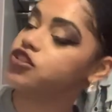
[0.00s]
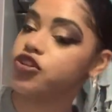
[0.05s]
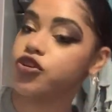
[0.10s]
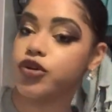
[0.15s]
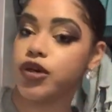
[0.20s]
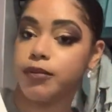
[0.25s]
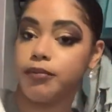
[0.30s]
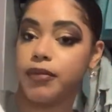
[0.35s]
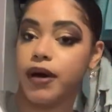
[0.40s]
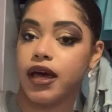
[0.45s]
so you
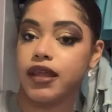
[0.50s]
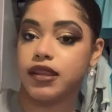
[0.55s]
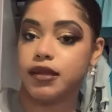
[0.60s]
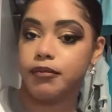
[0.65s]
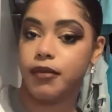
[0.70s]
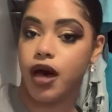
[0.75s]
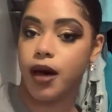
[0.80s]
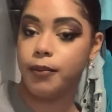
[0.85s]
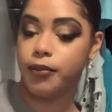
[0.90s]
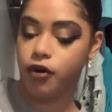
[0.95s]
can button them
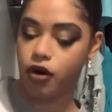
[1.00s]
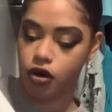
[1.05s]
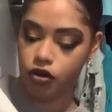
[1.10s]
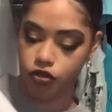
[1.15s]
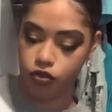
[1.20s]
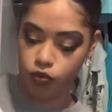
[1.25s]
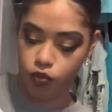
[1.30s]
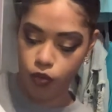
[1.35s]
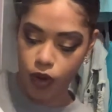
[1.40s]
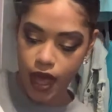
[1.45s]
up all
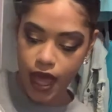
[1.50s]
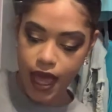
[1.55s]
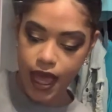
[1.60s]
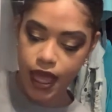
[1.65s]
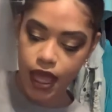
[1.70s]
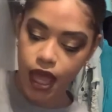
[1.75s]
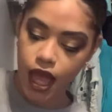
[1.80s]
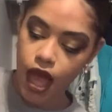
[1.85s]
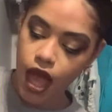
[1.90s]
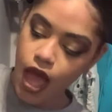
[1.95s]
the
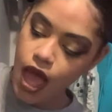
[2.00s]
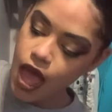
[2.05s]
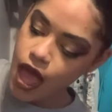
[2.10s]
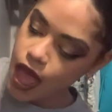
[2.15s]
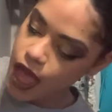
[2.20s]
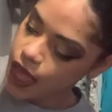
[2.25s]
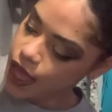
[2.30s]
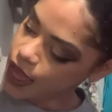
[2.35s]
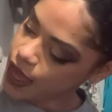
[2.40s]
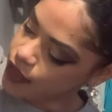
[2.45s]
way.
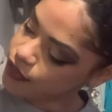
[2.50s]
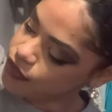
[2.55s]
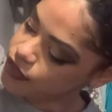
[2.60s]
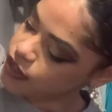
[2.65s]
And